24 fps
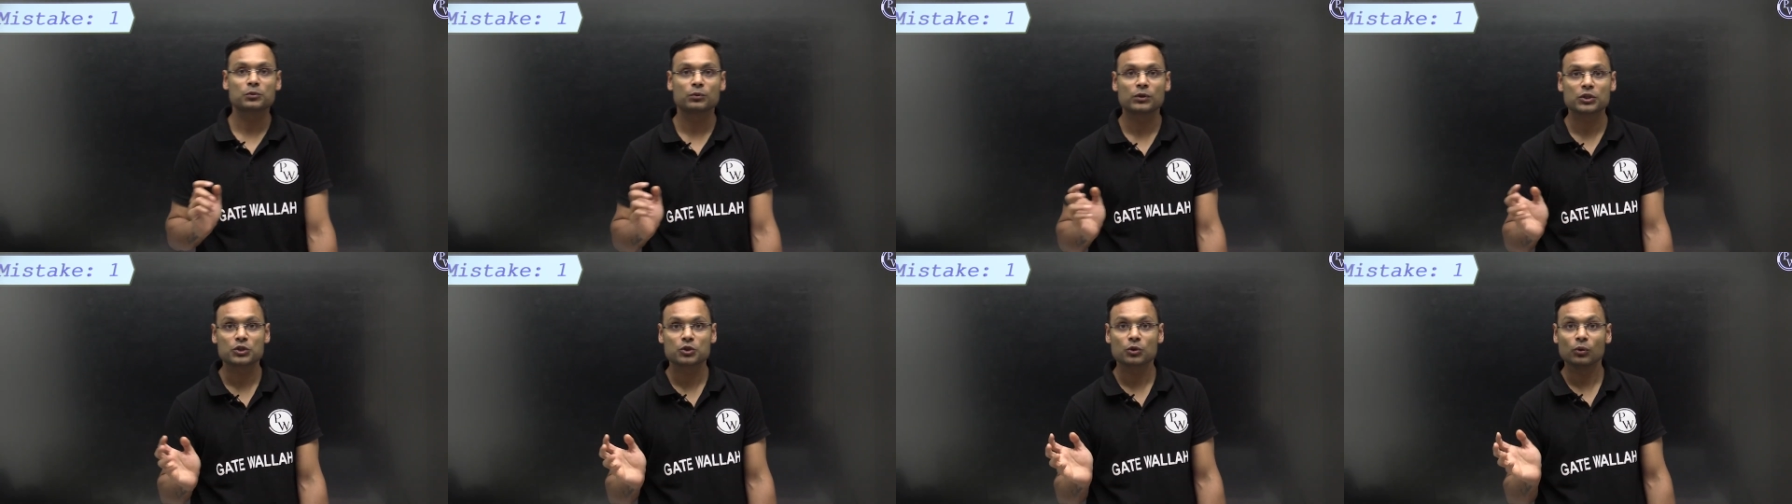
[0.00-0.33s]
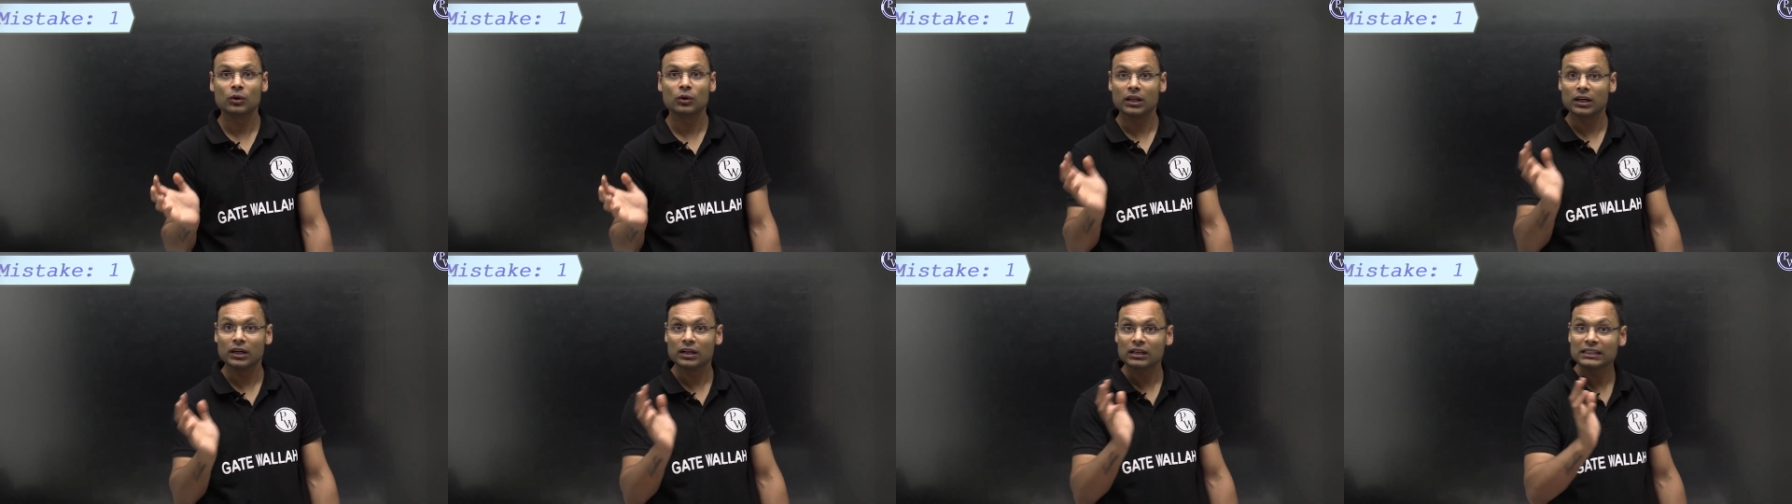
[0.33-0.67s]
which you
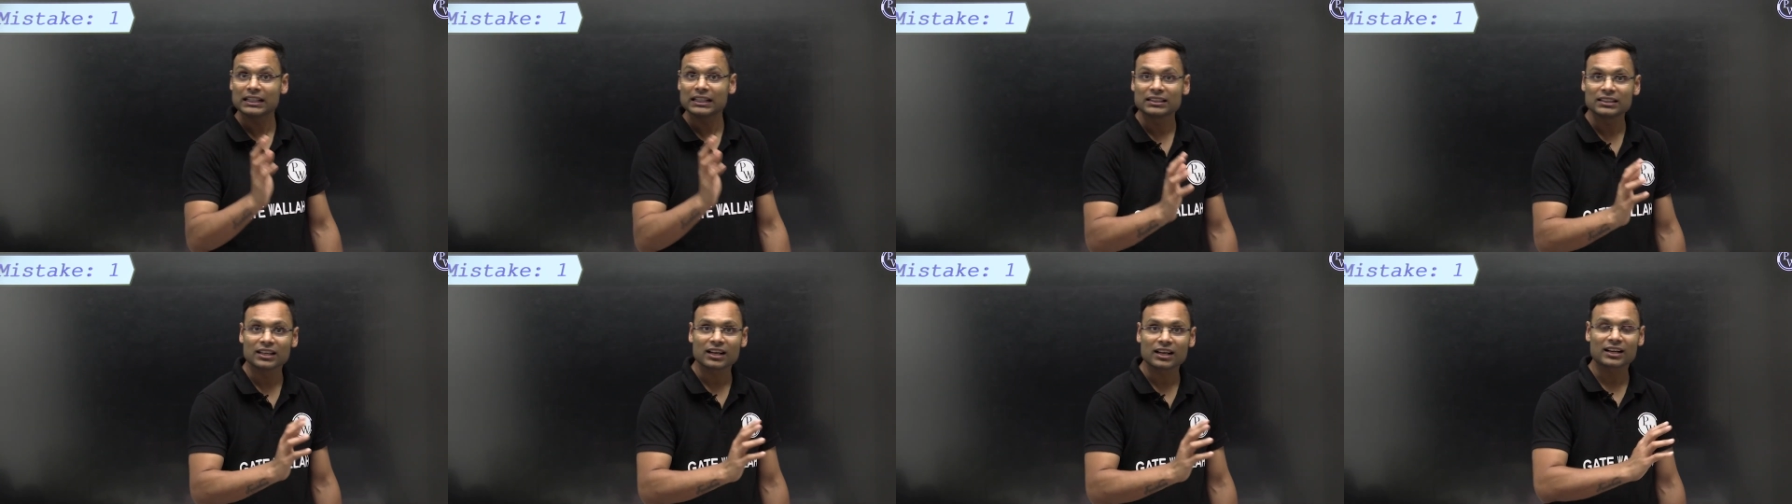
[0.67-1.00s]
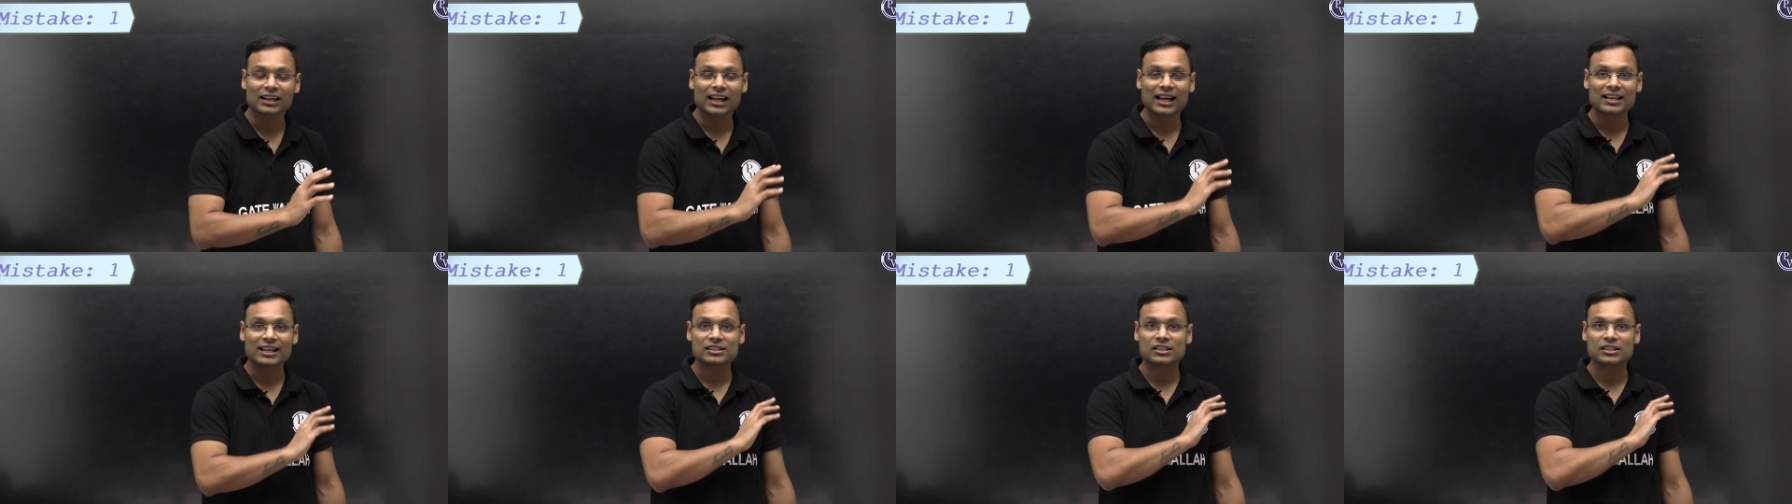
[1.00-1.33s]
learned in the
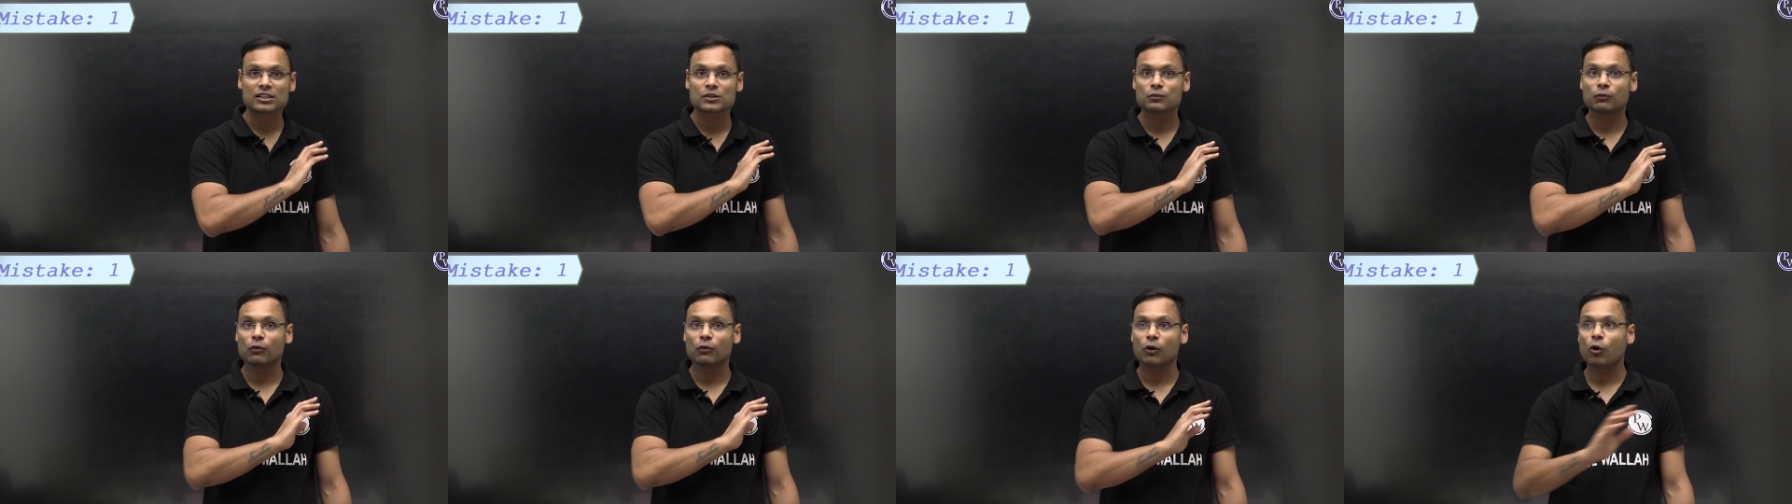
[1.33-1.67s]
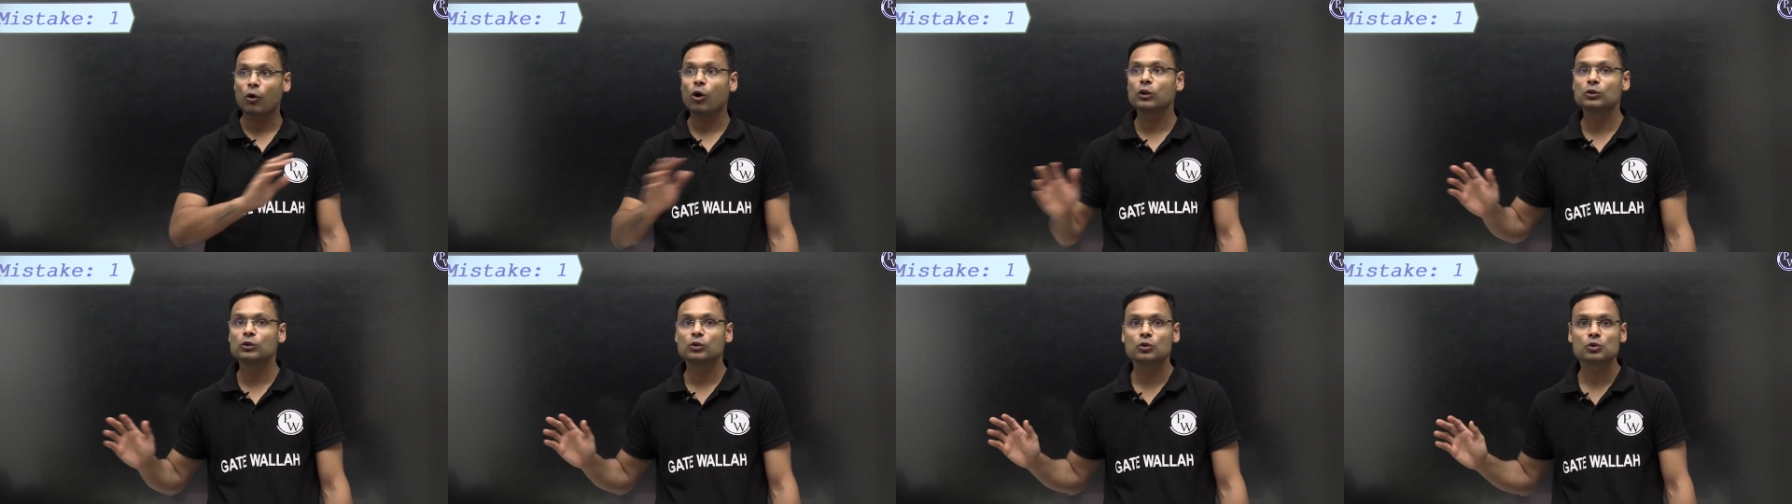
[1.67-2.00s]
classes for
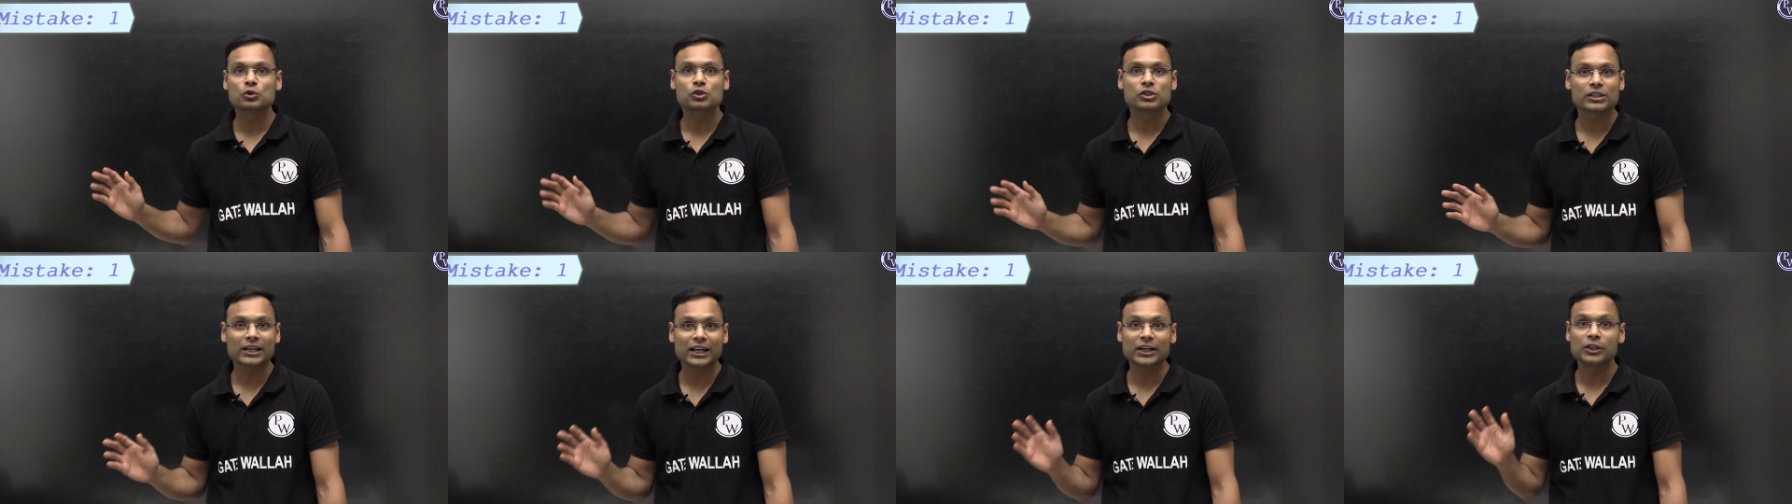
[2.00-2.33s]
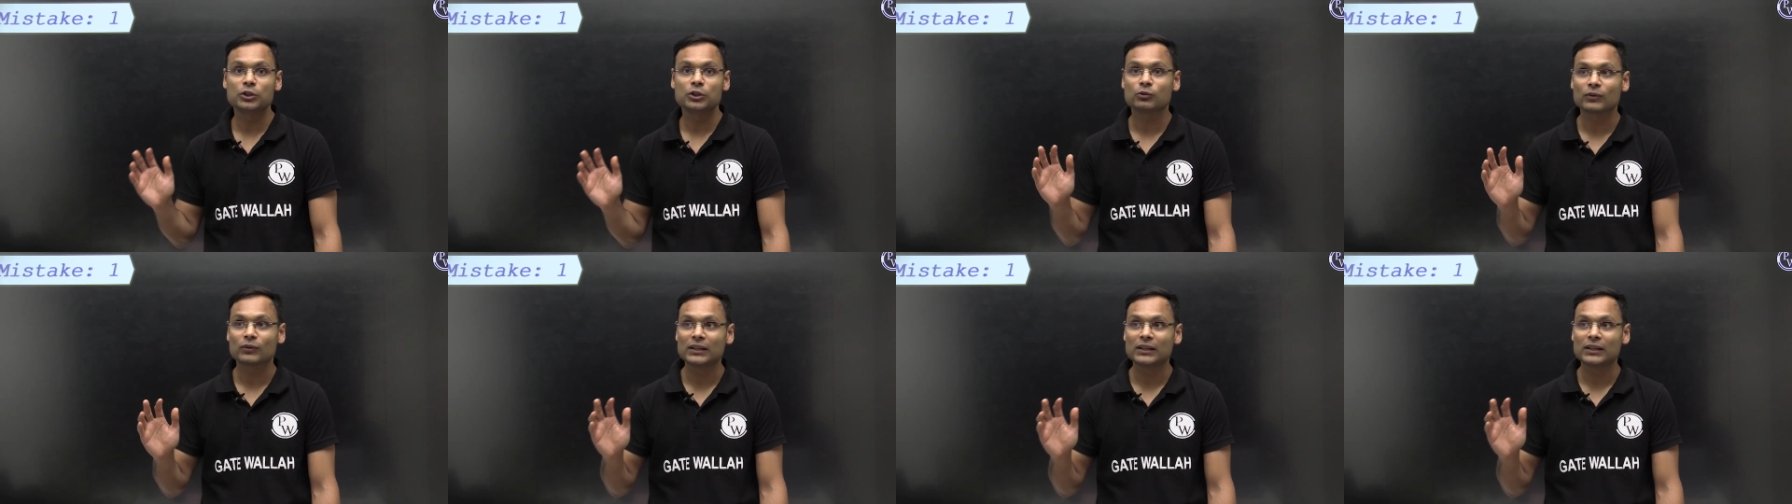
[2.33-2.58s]
all those 10,